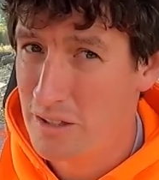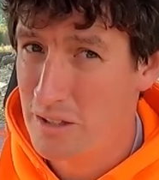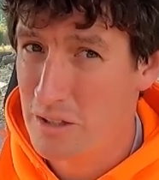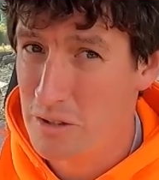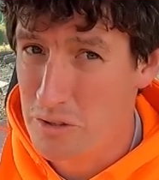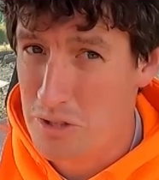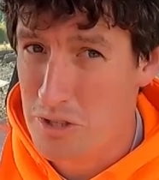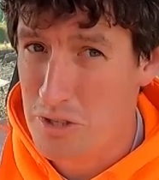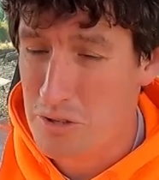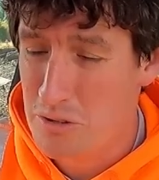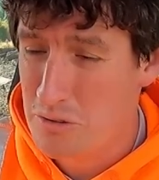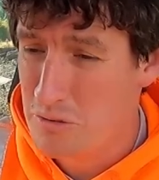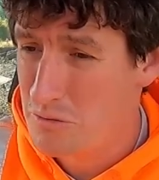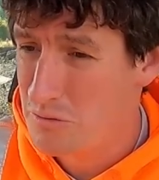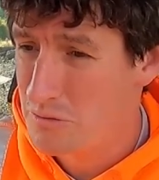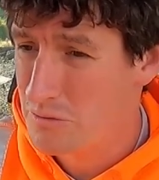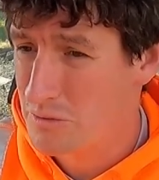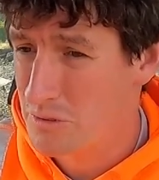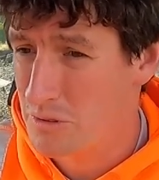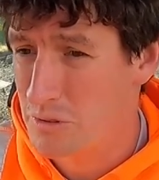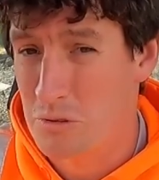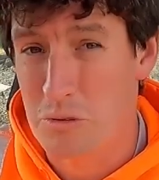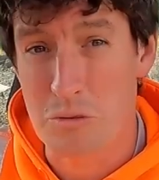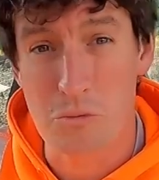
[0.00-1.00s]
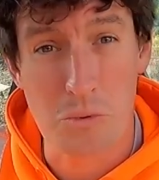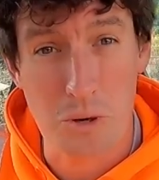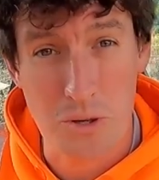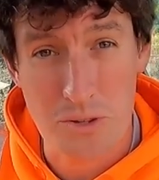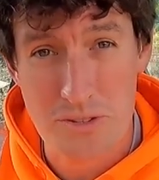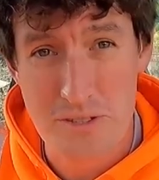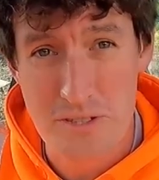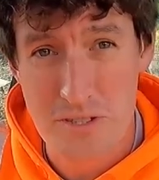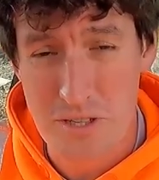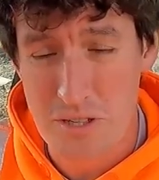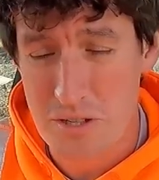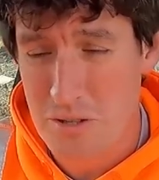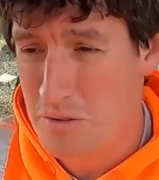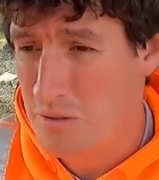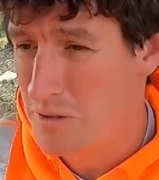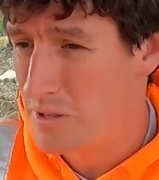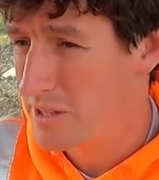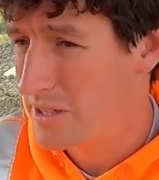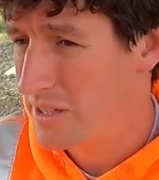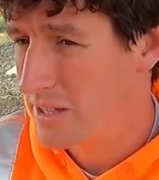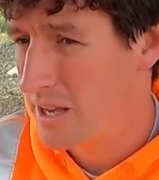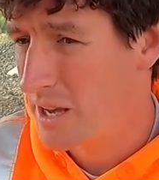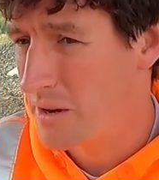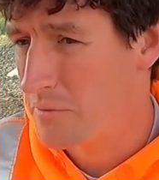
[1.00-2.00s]
you do or want to do
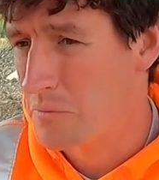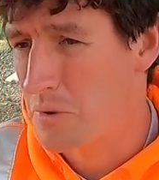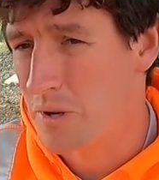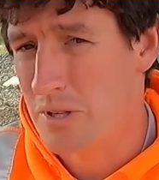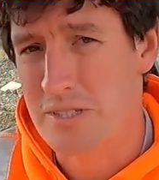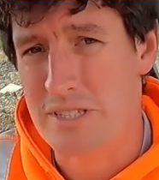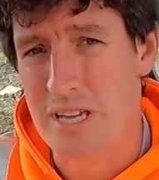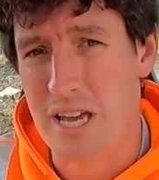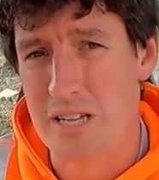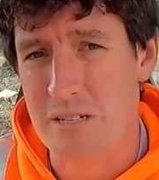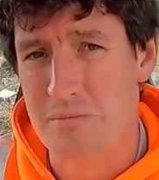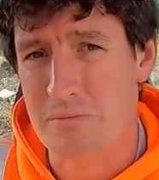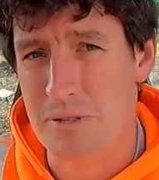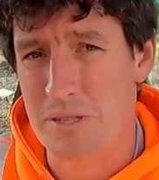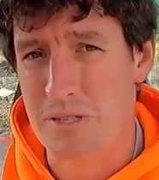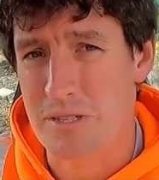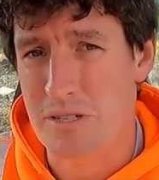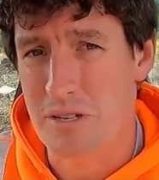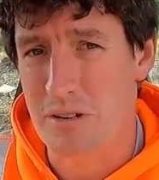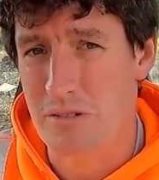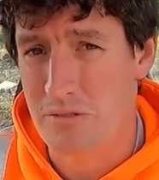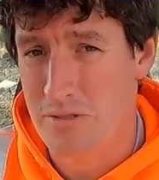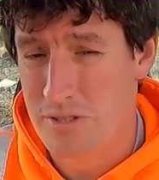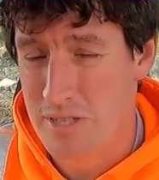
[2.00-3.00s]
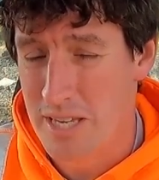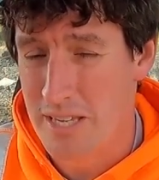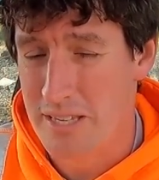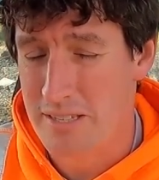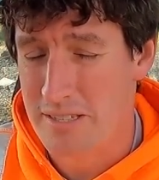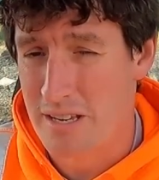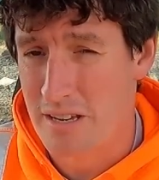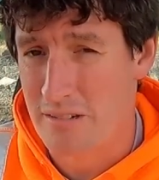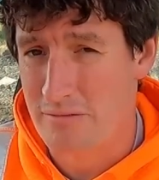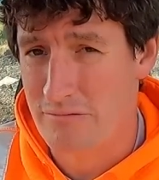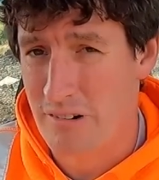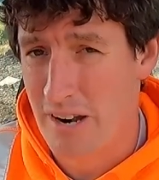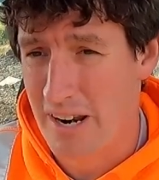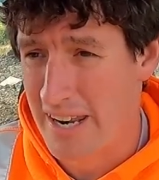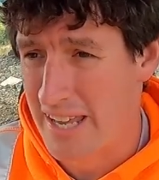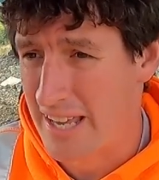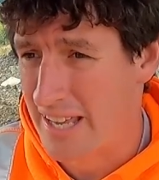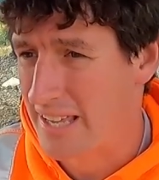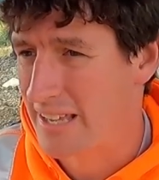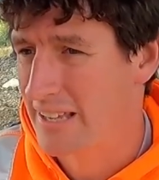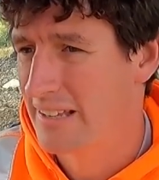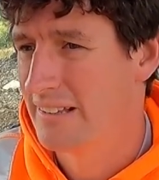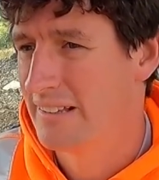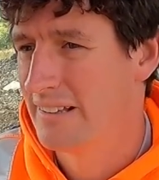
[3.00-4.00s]
and what attachments you see yourself
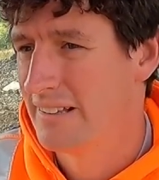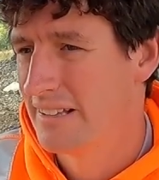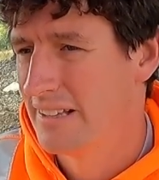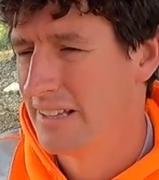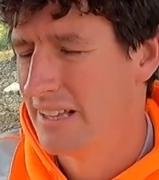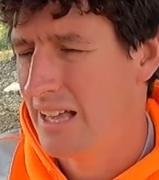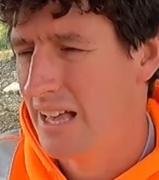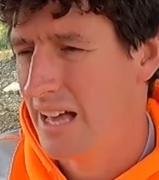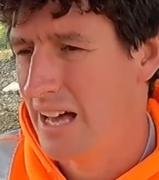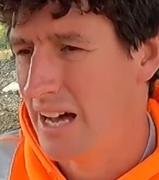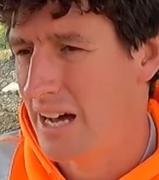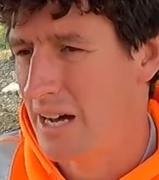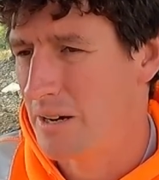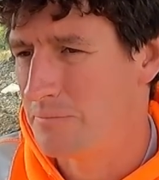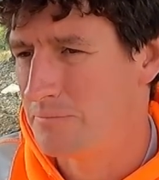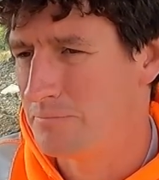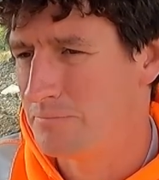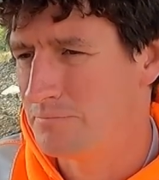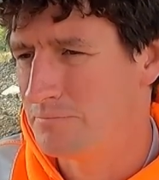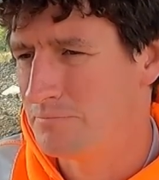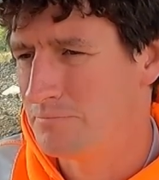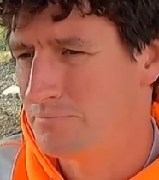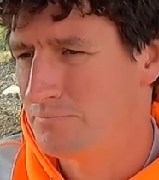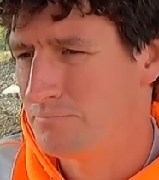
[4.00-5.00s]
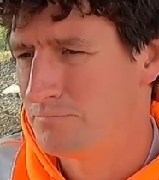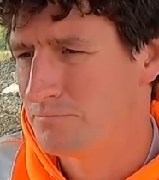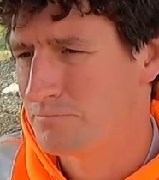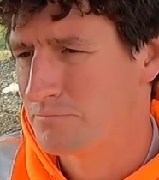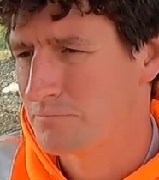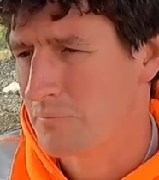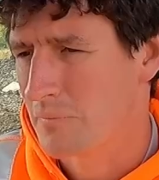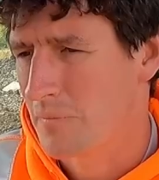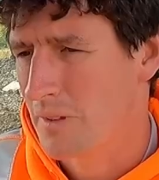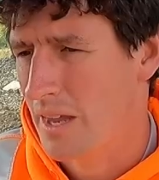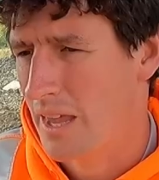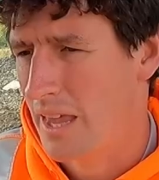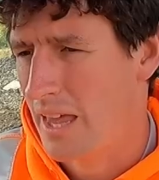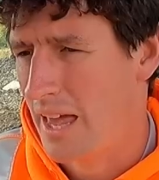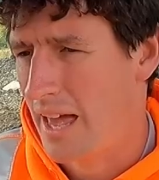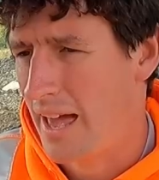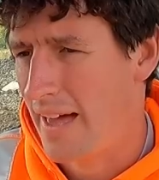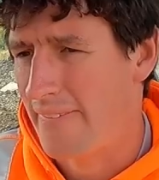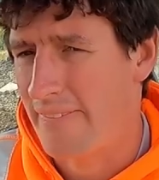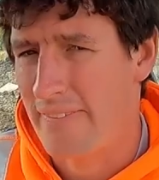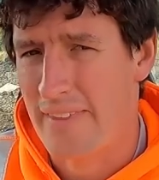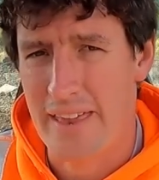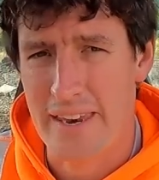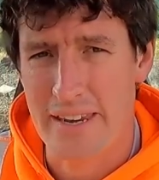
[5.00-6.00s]
running, and
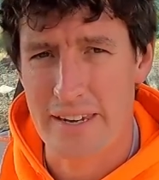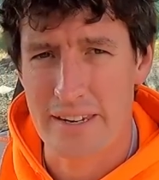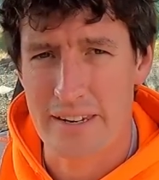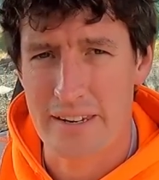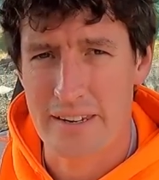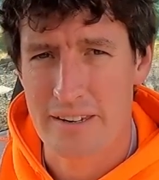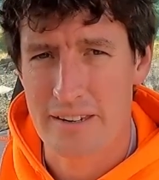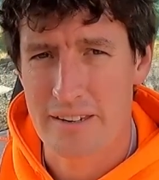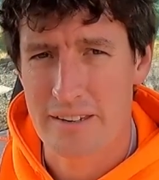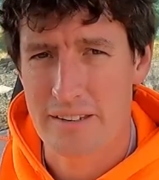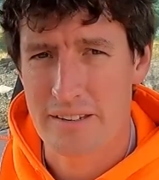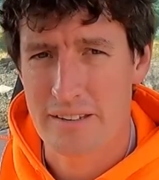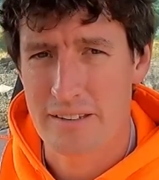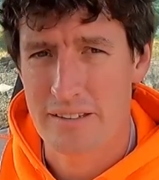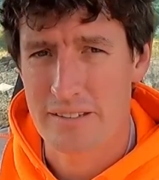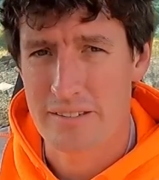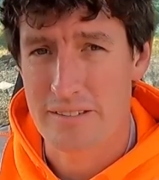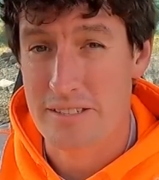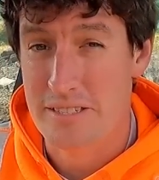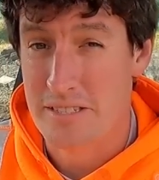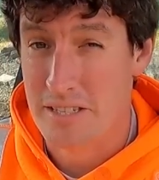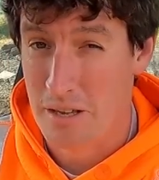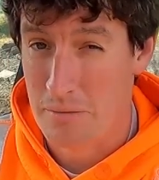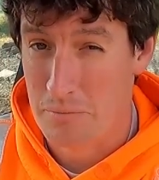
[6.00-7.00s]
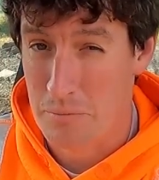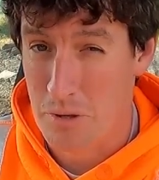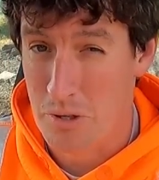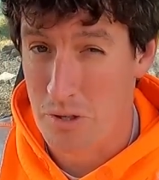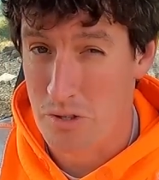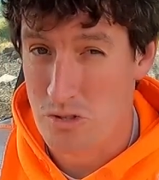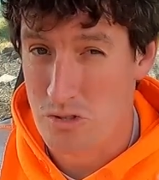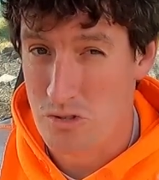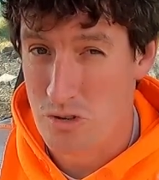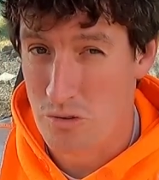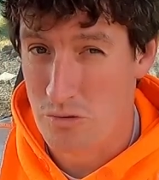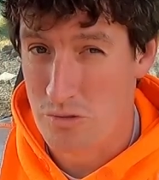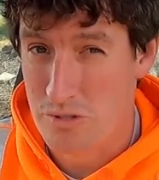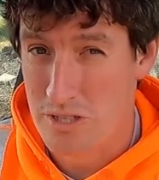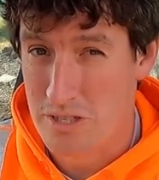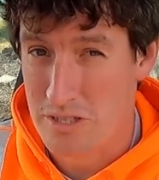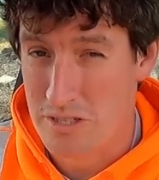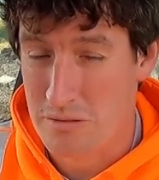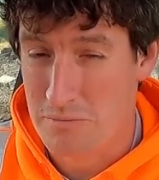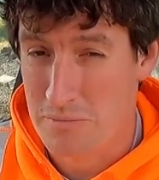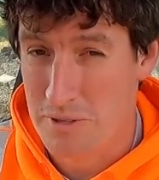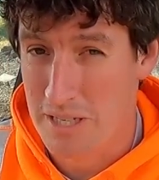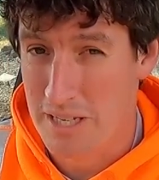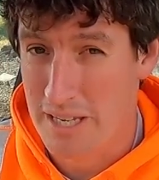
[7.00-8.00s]
then decide what control
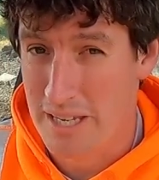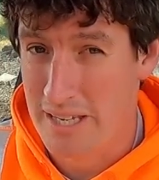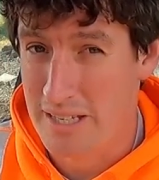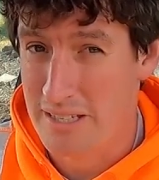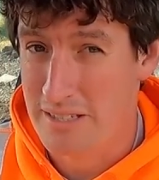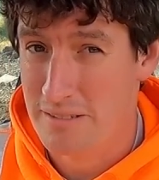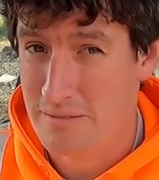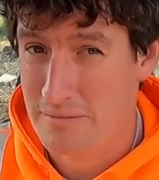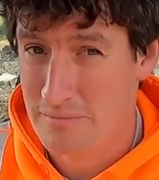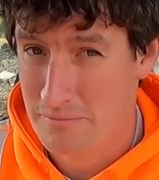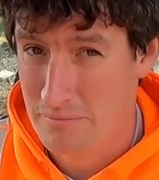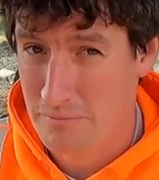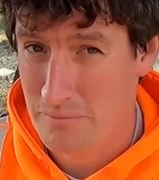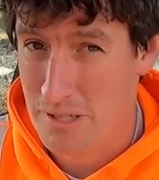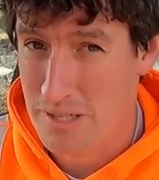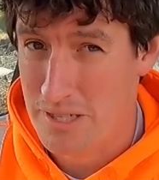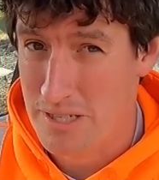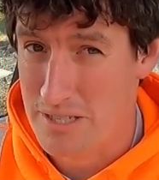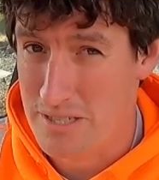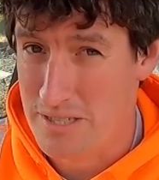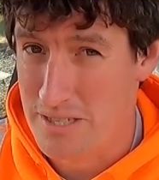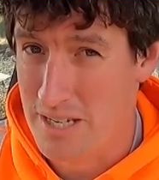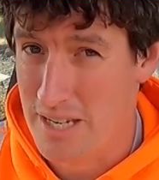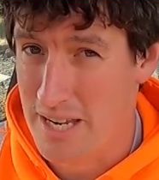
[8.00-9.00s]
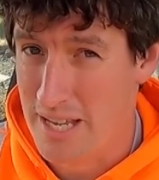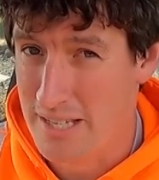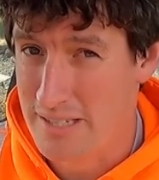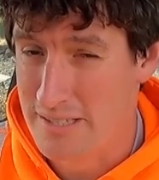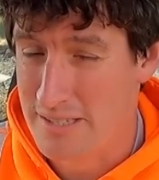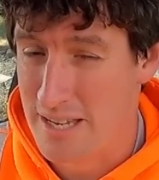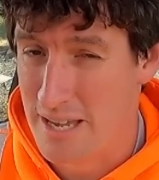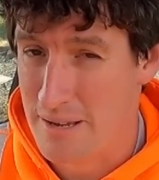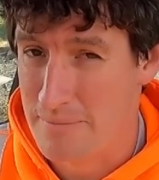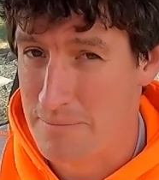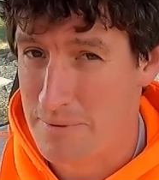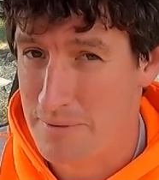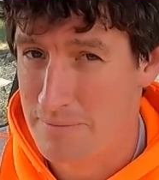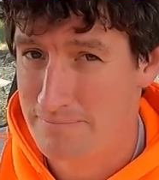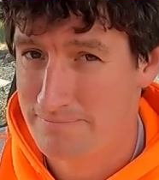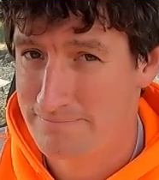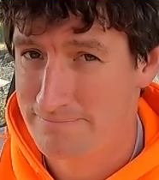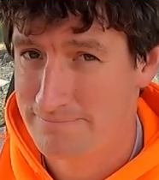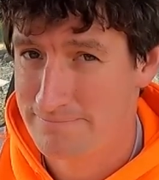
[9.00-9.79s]
system you need, which is your next step.